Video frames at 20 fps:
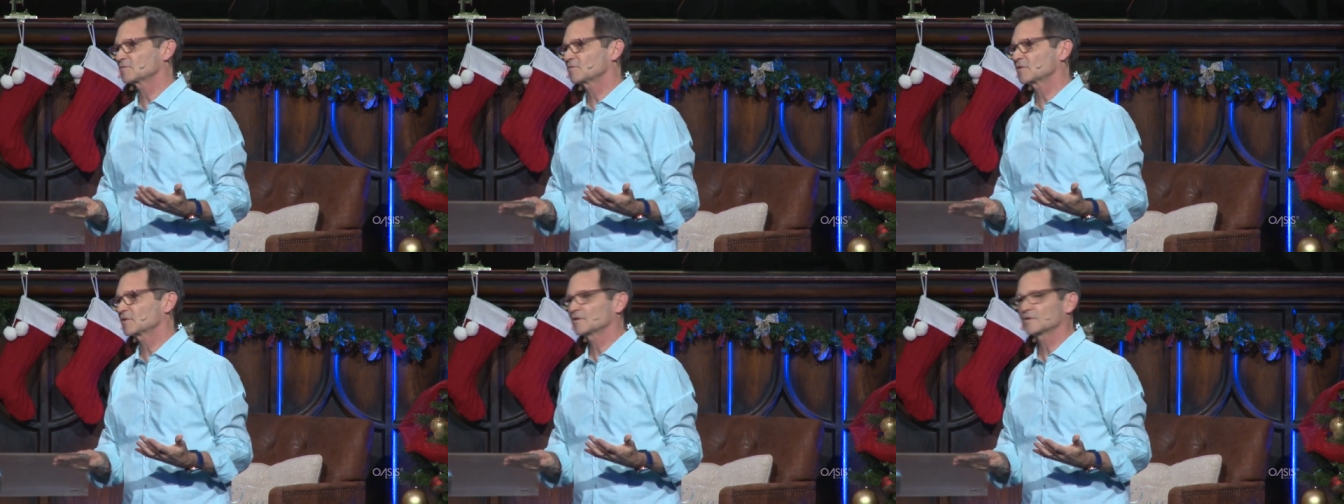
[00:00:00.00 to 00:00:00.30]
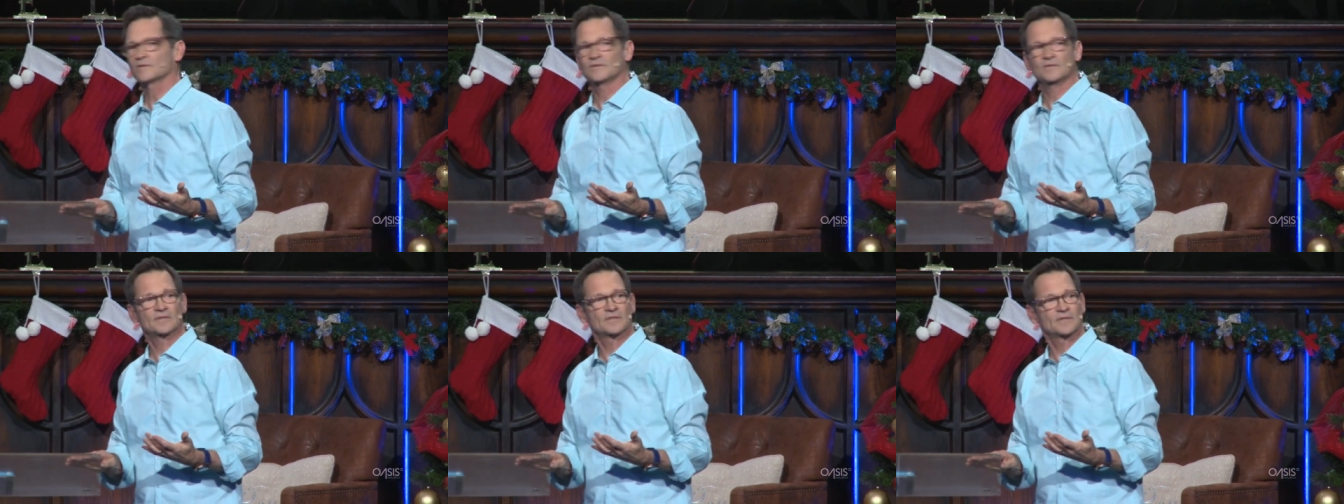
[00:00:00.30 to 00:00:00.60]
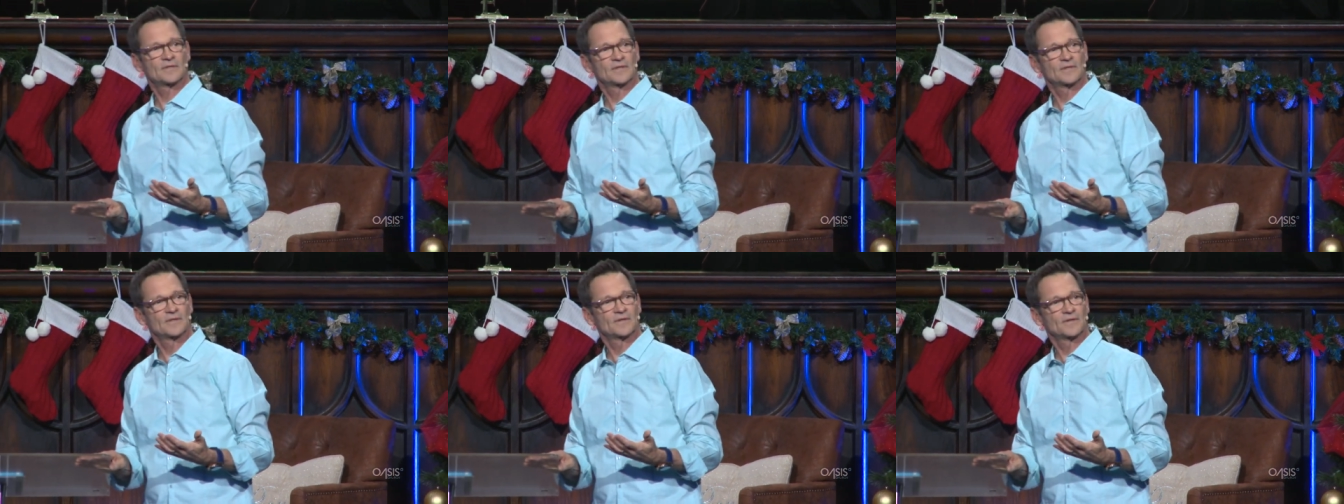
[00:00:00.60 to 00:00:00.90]
world.
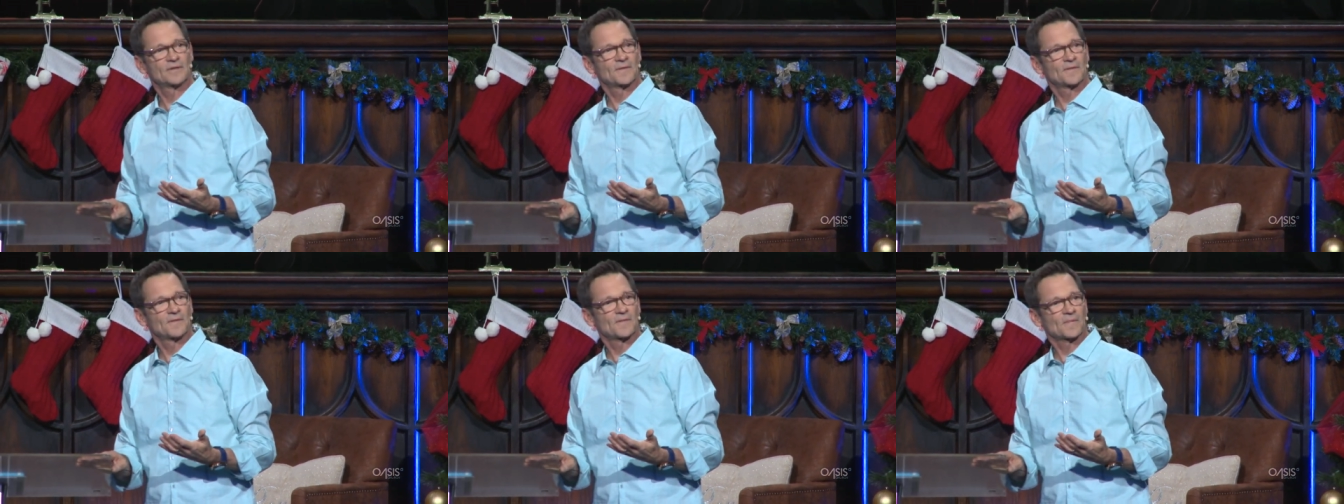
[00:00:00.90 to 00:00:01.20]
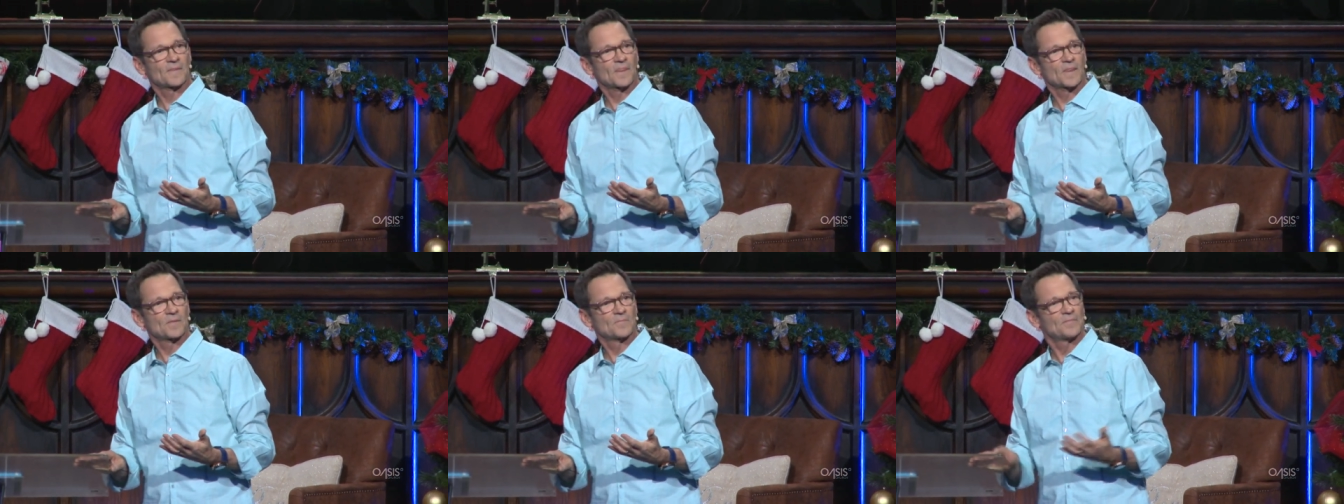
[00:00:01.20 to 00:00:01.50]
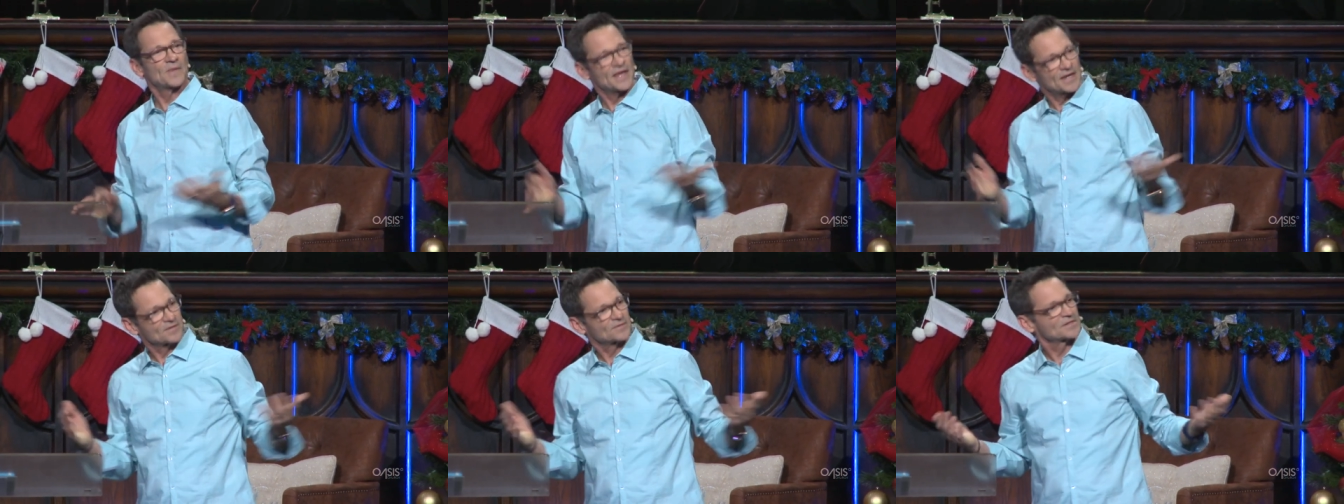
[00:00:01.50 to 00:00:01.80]

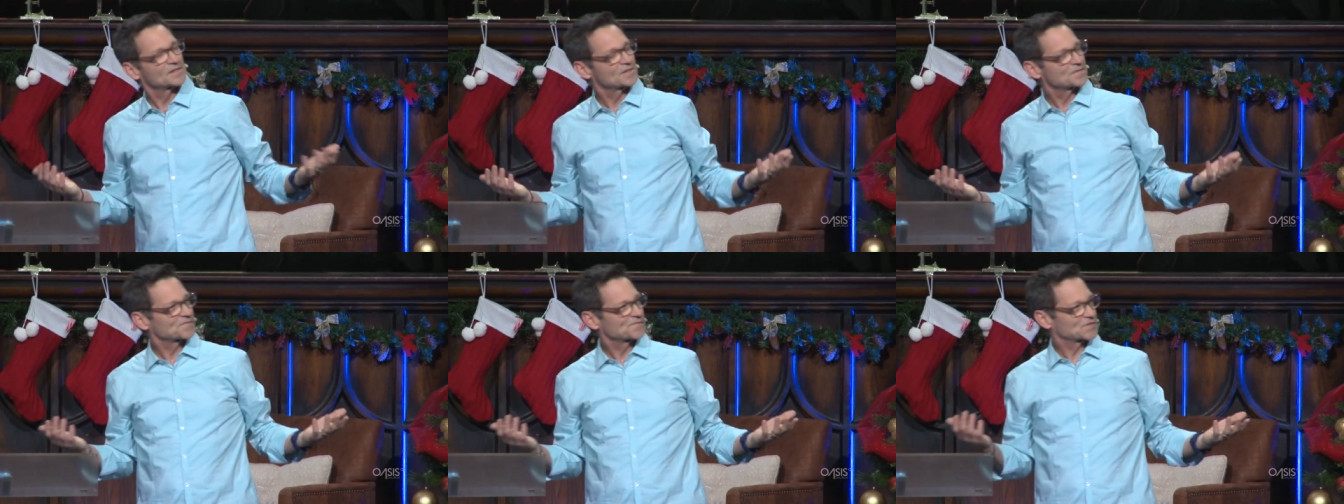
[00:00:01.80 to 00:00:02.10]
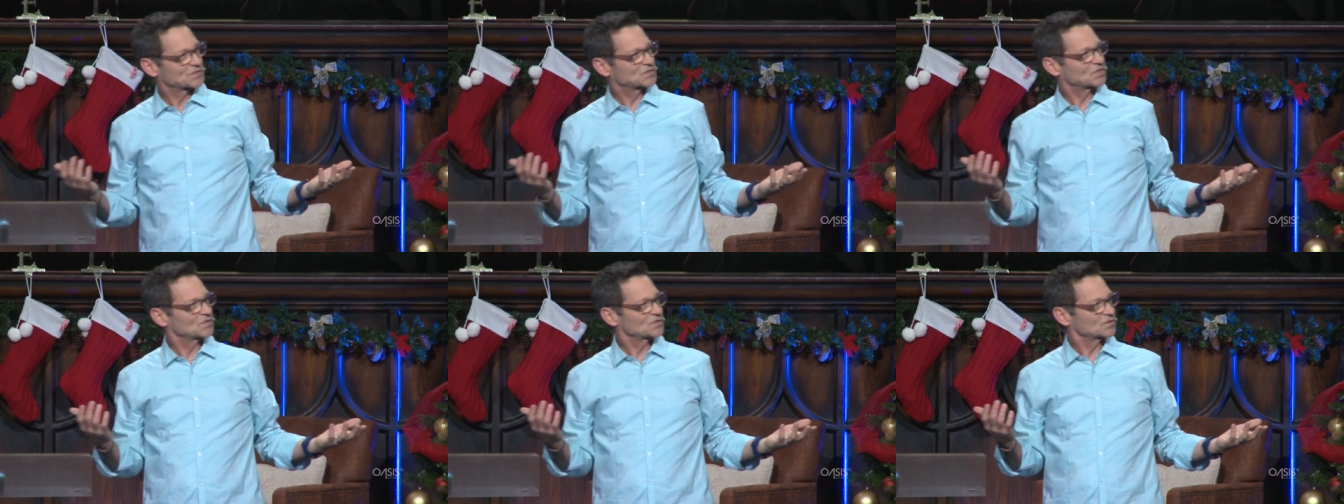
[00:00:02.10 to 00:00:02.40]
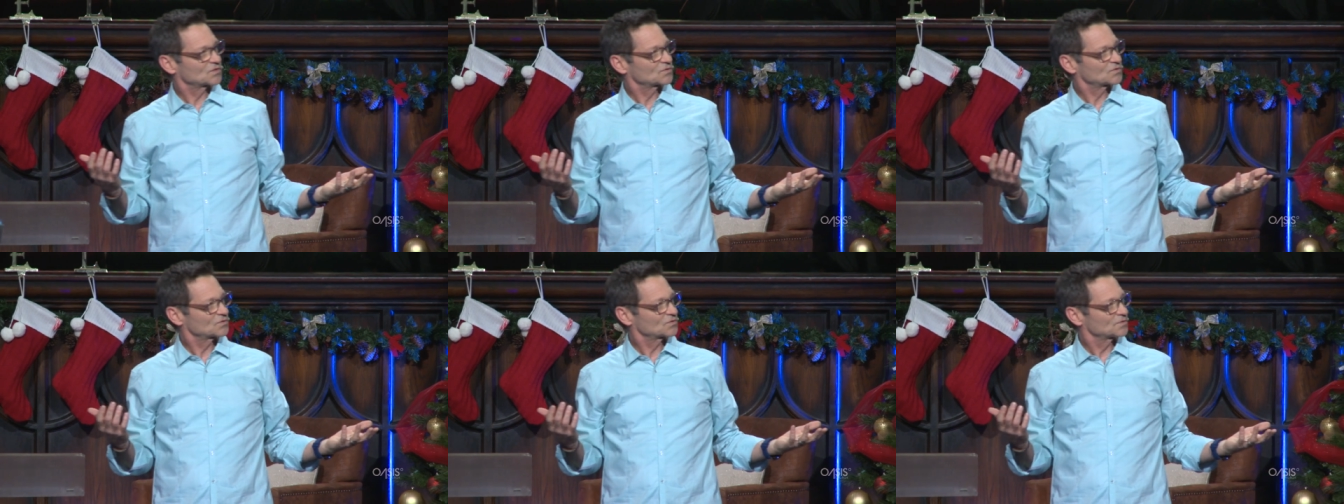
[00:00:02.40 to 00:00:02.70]
Make room for
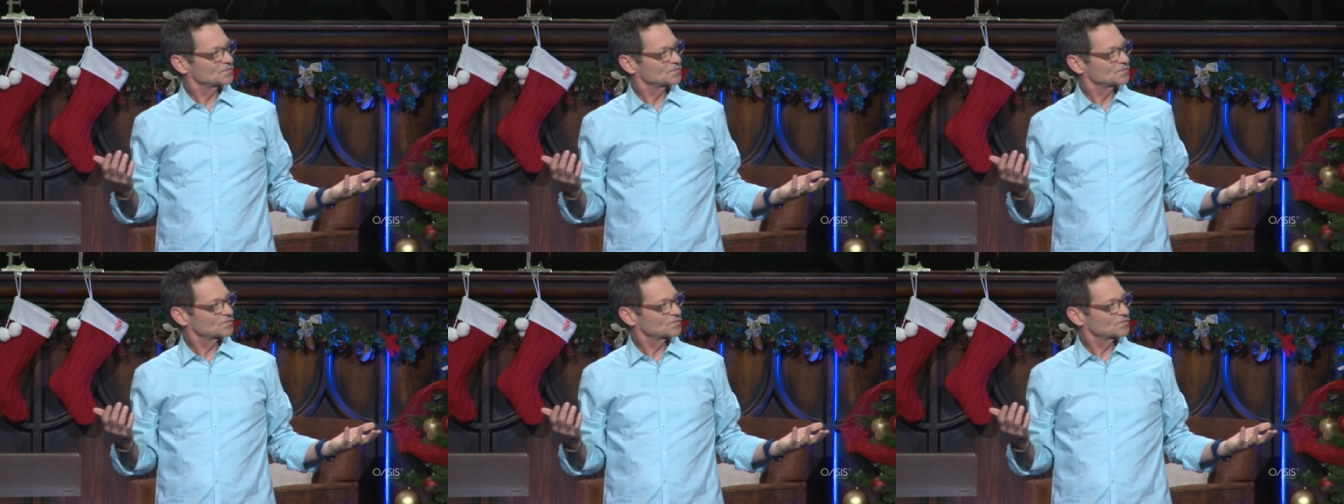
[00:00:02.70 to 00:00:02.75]
Jesus.